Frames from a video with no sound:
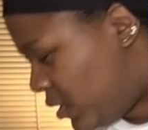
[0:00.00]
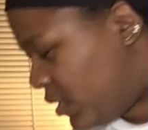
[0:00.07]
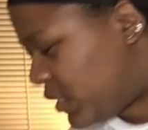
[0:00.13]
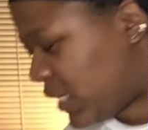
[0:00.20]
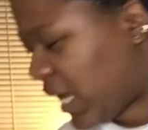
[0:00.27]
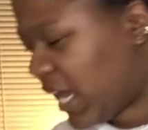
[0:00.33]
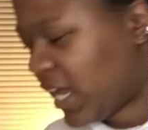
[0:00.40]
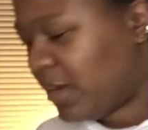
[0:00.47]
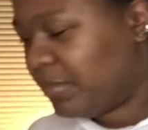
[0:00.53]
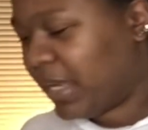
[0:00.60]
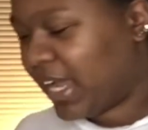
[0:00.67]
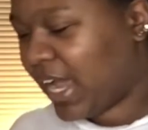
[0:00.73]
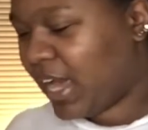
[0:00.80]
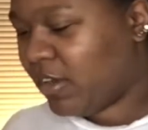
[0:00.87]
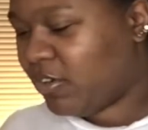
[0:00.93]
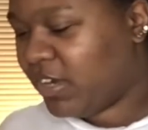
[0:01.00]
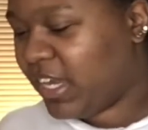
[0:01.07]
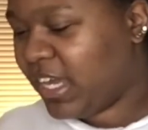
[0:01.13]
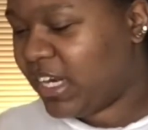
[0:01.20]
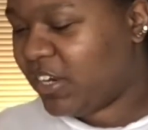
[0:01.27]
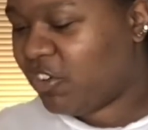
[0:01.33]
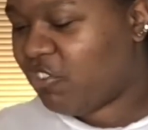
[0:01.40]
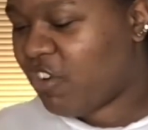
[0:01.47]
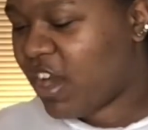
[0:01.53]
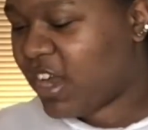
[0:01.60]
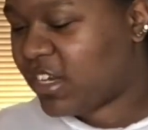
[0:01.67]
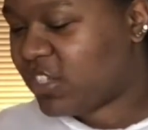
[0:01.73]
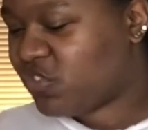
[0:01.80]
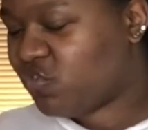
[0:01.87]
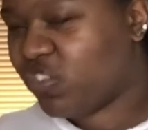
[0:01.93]
So how come they got on here the
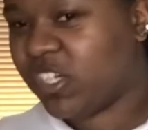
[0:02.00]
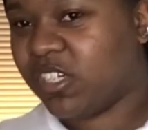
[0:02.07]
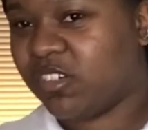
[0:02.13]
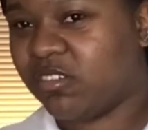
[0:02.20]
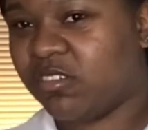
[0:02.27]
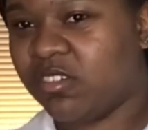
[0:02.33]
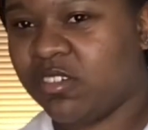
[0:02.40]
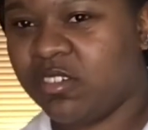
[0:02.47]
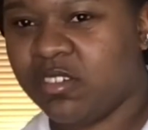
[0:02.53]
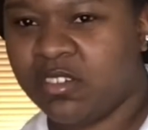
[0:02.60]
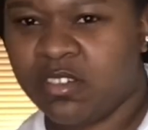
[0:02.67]
grind is real?